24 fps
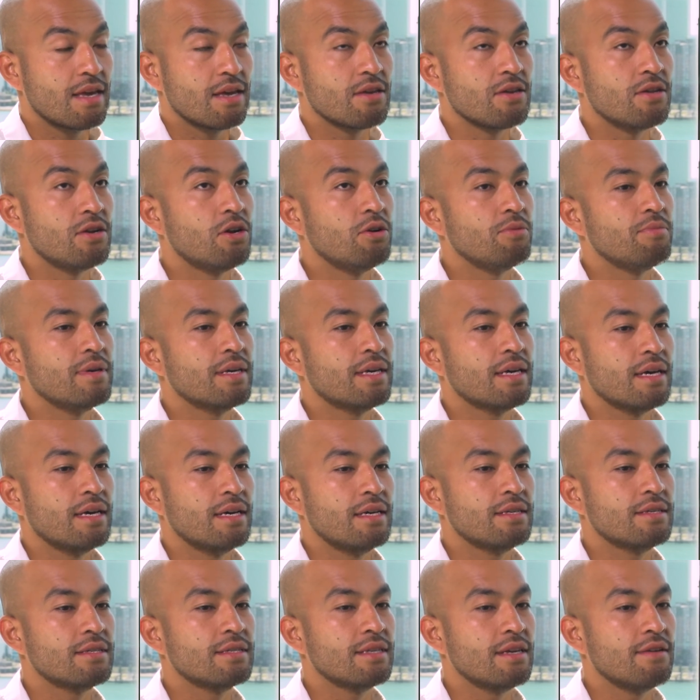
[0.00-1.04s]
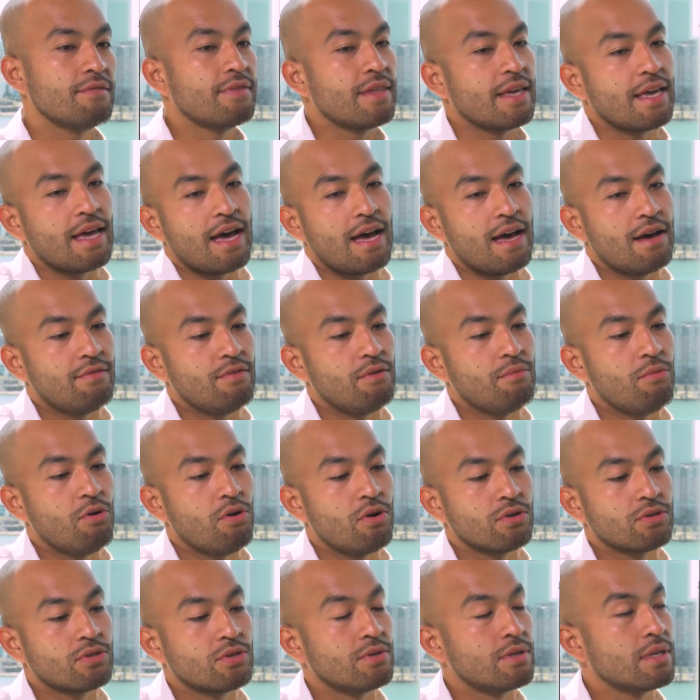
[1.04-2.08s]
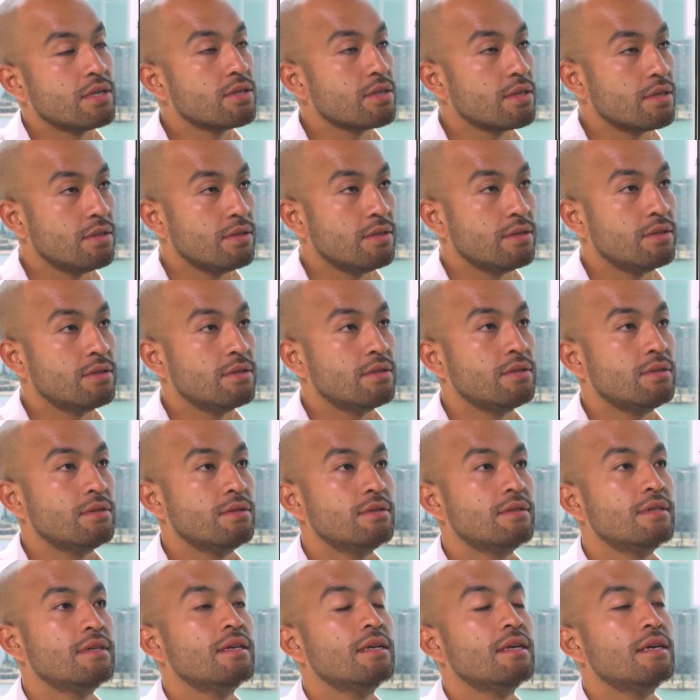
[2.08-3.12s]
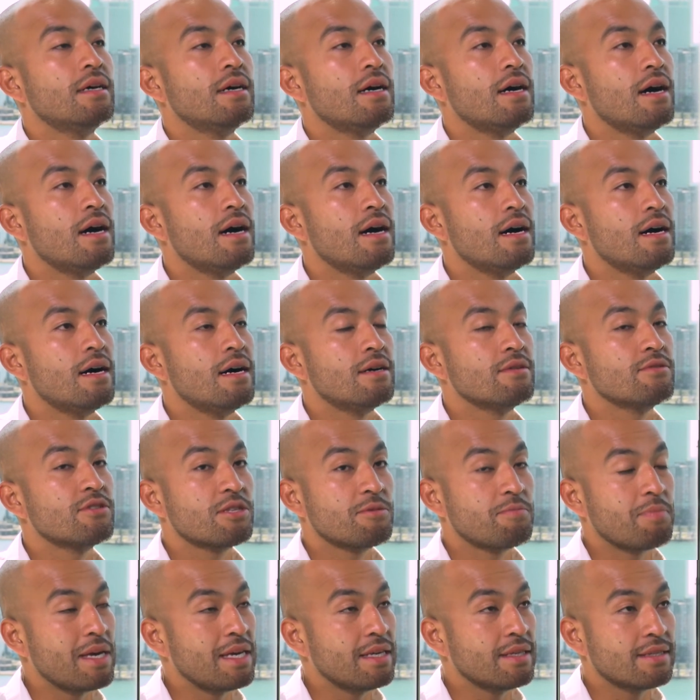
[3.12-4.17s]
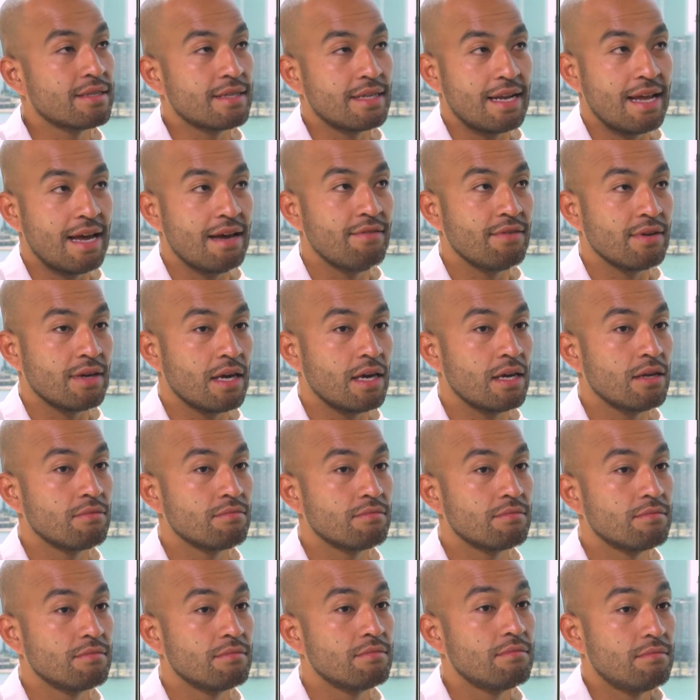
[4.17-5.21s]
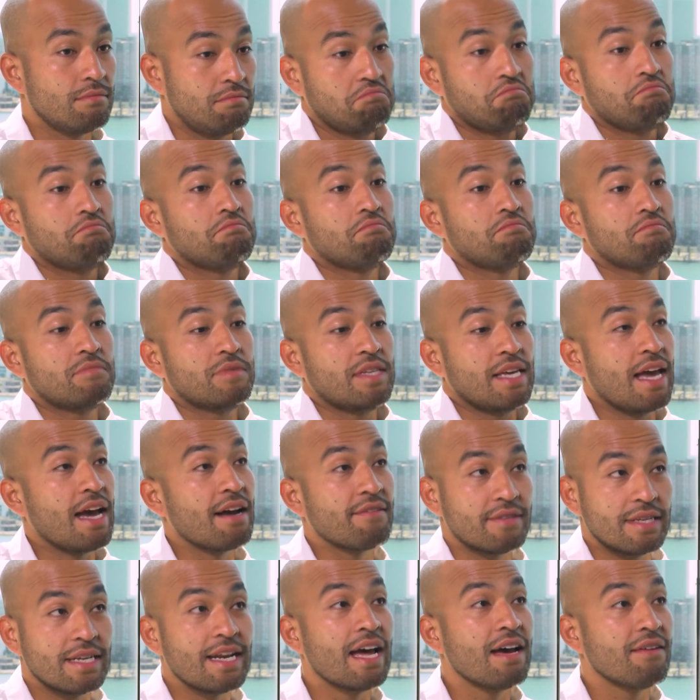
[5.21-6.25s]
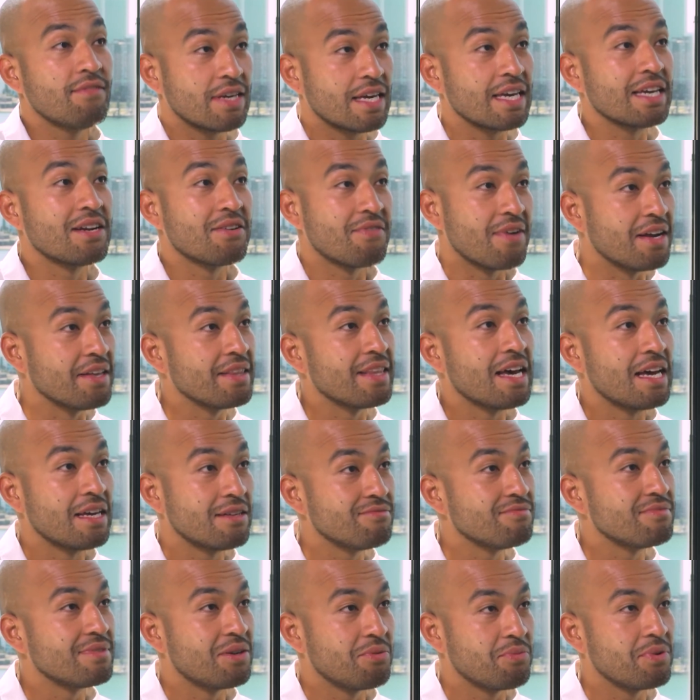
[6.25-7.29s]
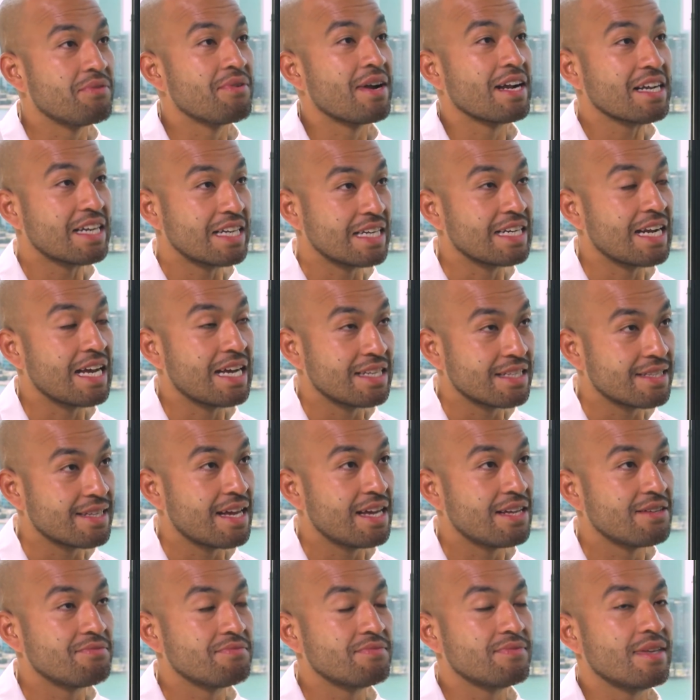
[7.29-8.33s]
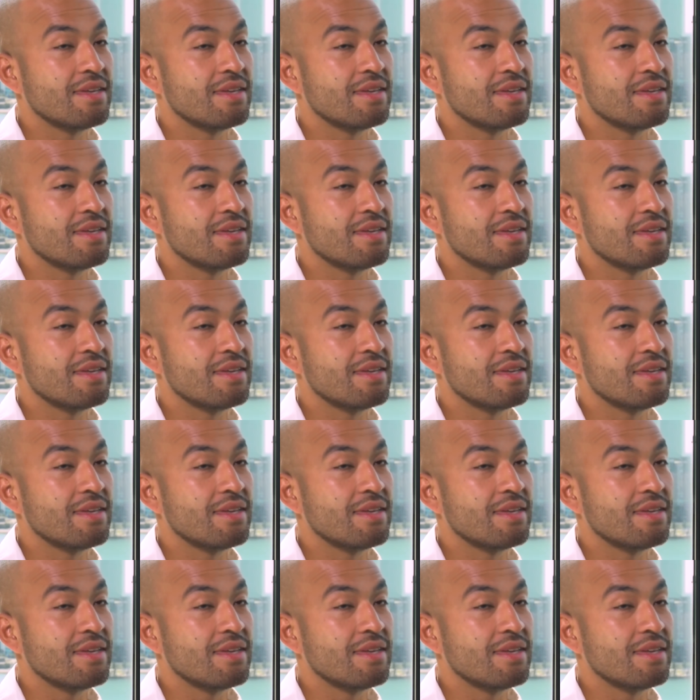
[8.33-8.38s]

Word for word: You know, because if they have a more traditional space to navigate, they have to navigate around that, and we recognize that,